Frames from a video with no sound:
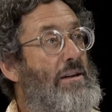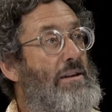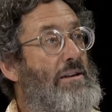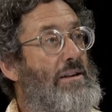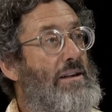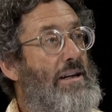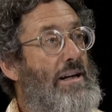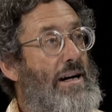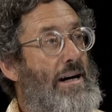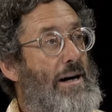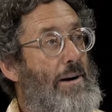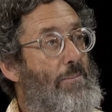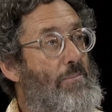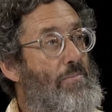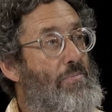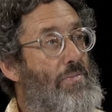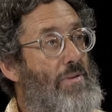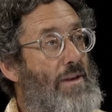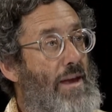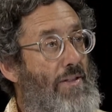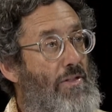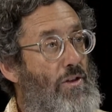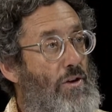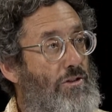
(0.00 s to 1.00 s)
Um,
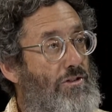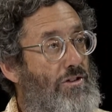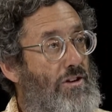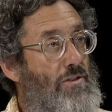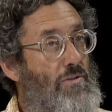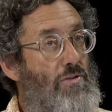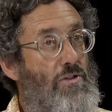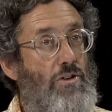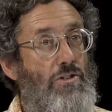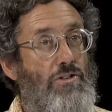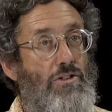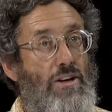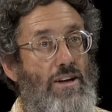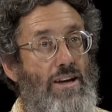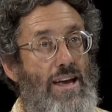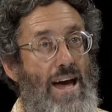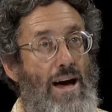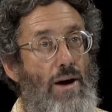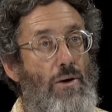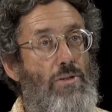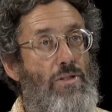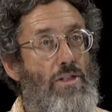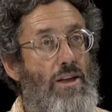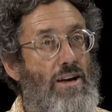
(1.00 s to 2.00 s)
and there's a there's a
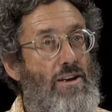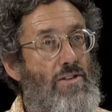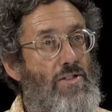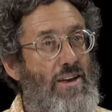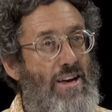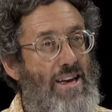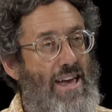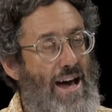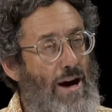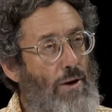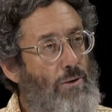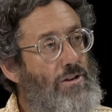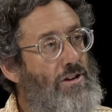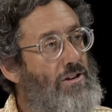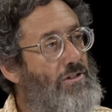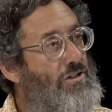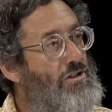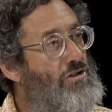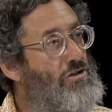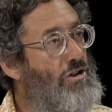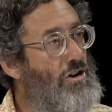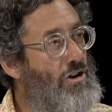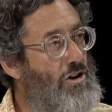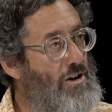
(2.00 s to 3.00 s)
count the, the, county's
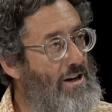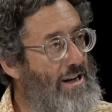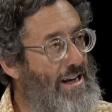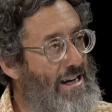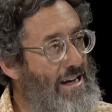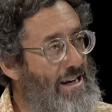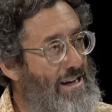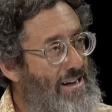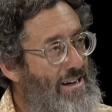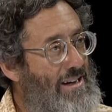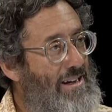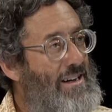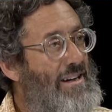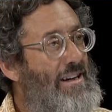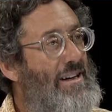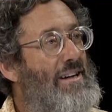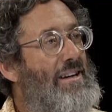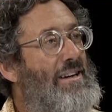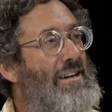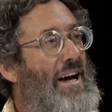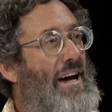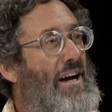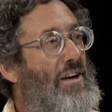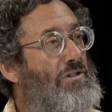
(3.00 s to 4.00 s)
attorney
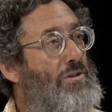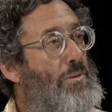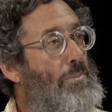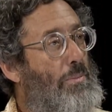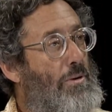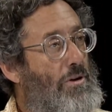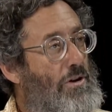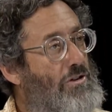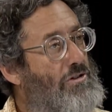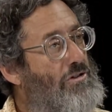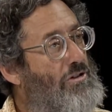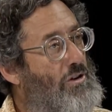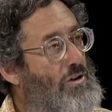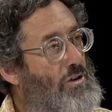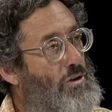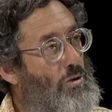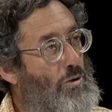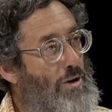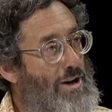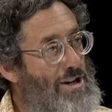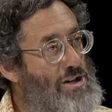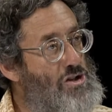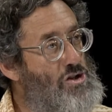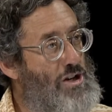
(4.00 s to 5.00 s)
has a personal
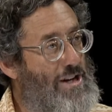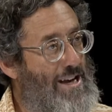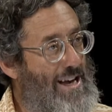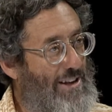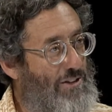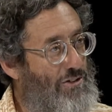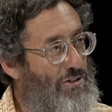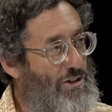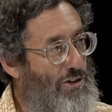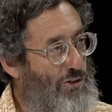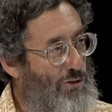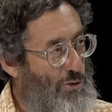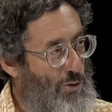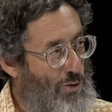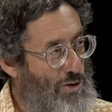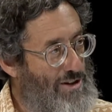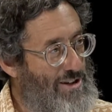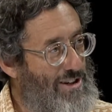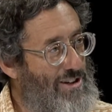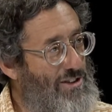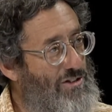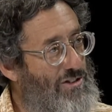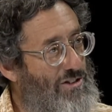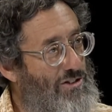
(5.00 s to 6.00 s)
grudge against this
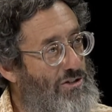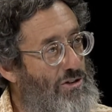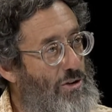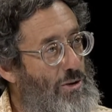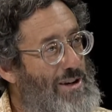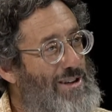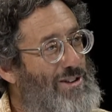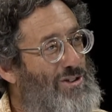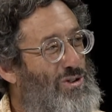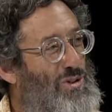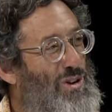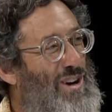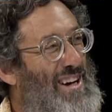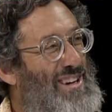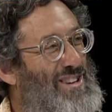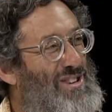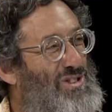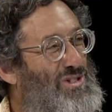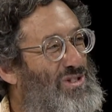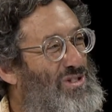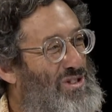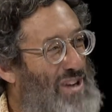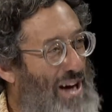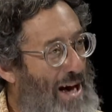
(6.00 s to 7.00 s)
ordinance, and so he's trying to
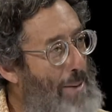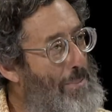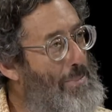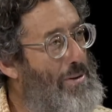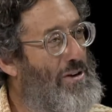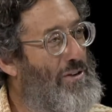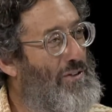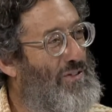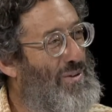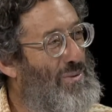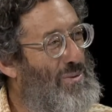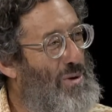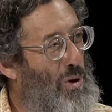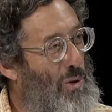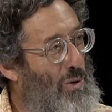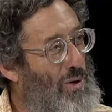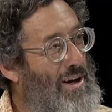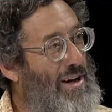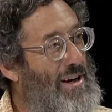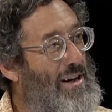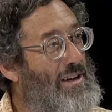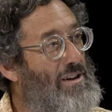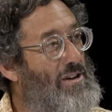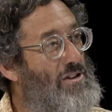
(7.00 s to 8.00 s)
stop it from
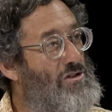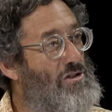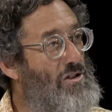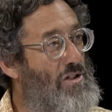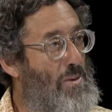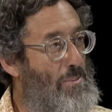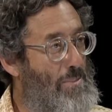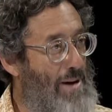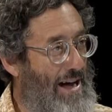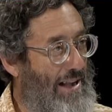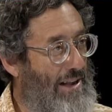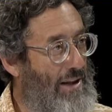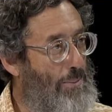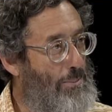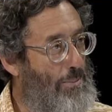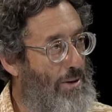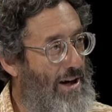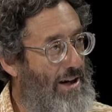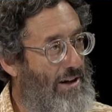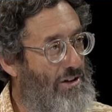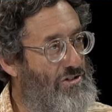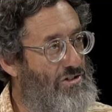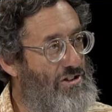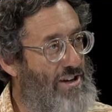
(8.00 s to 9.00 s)
going to the ballot
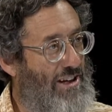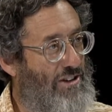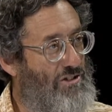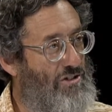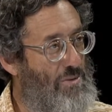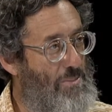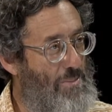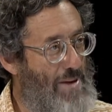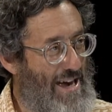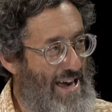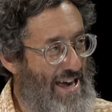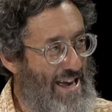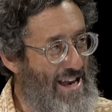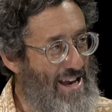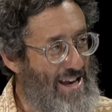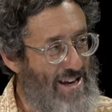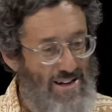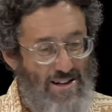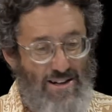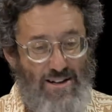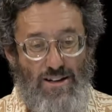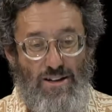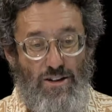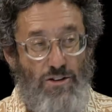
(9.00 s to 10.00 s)
box next May.
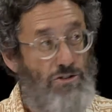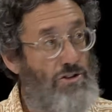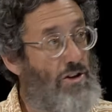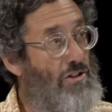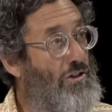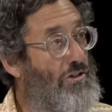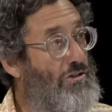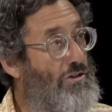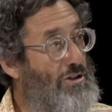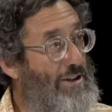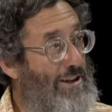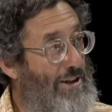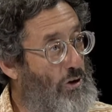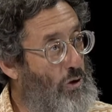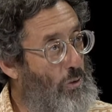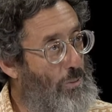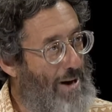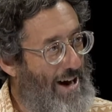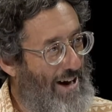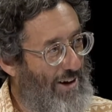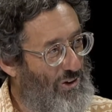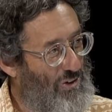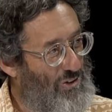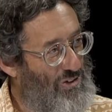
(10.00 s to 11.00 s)
So there's a legal
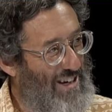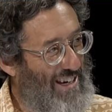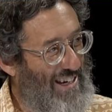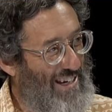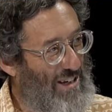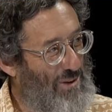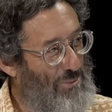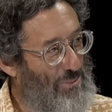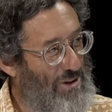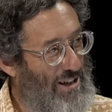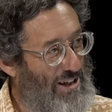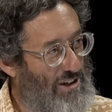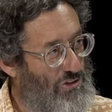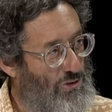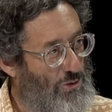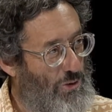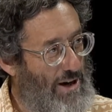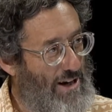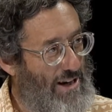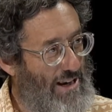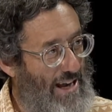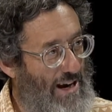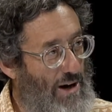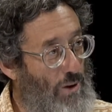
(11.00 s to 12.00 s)
battle taking place
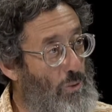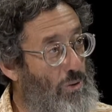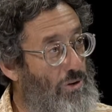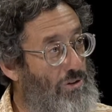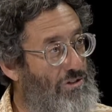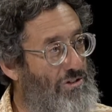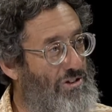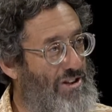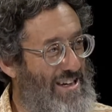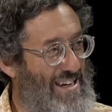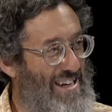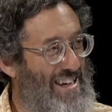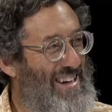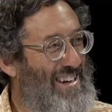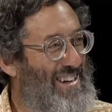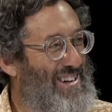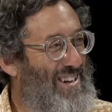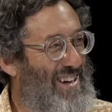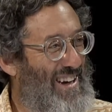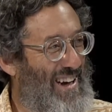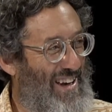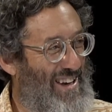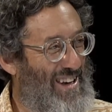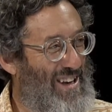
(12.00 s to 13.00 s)
right now. We'll see,
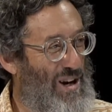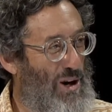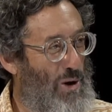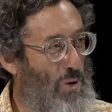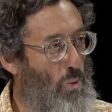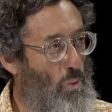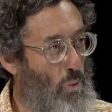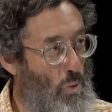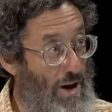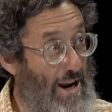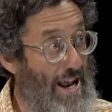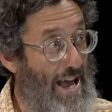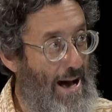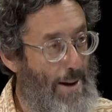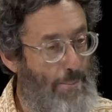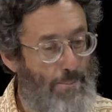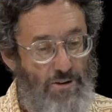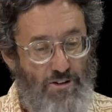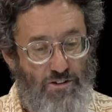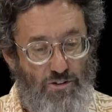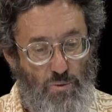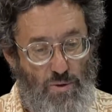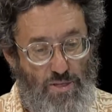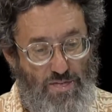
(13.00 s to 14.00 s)
mm-hmm. you know, what
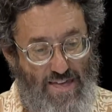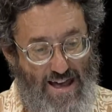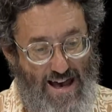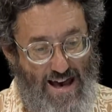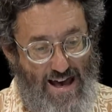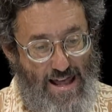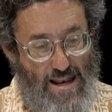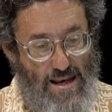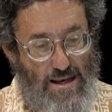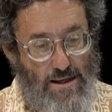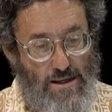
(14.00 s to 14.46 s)
happens with that.